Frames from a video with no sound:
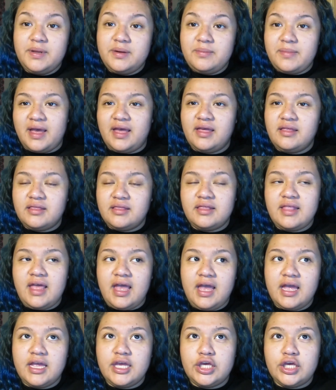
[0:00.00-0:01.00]
in mind
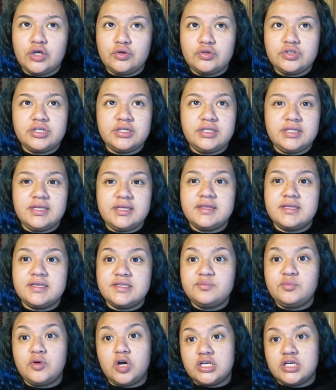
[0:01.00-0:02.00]
that usually
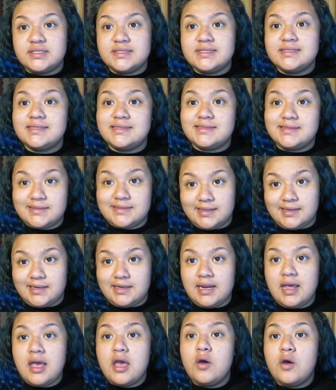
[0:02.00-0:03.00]
this process is
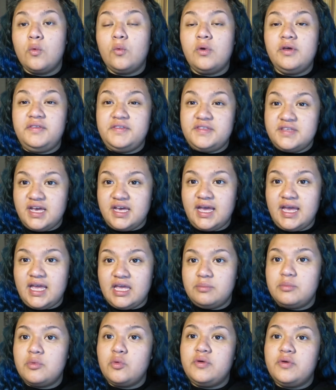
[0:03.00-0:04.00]
done with
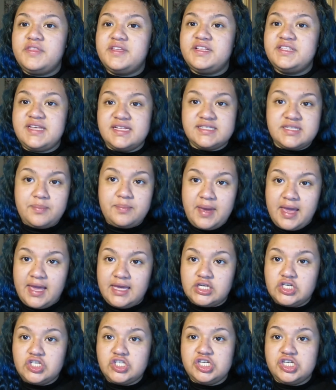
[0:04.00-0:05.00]
time, with
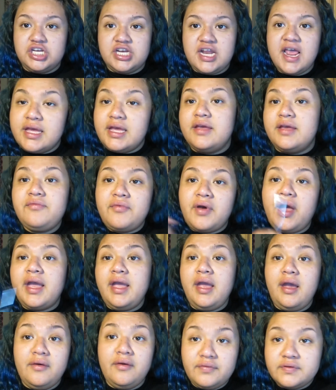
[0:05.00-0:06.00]
anticipation. If I
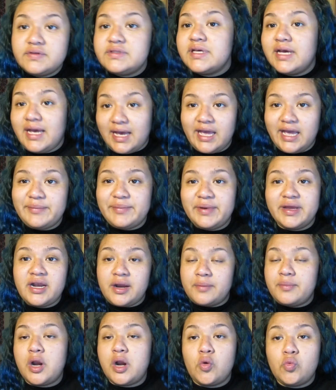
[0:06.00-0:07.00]
have time and
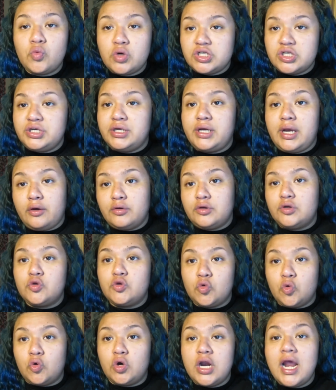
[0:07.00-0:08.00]
I'm not rushing out the
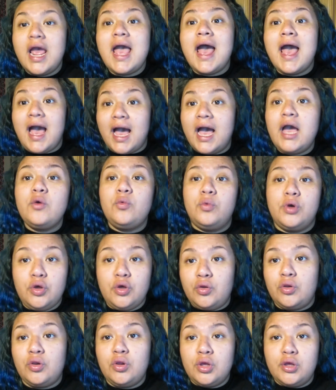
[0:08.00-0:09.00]
door, I
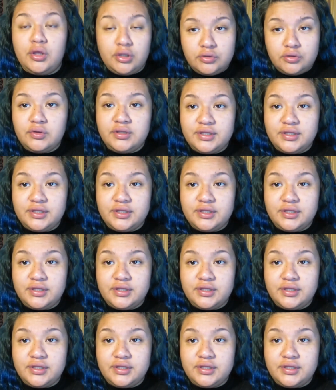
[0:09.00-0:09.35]
will do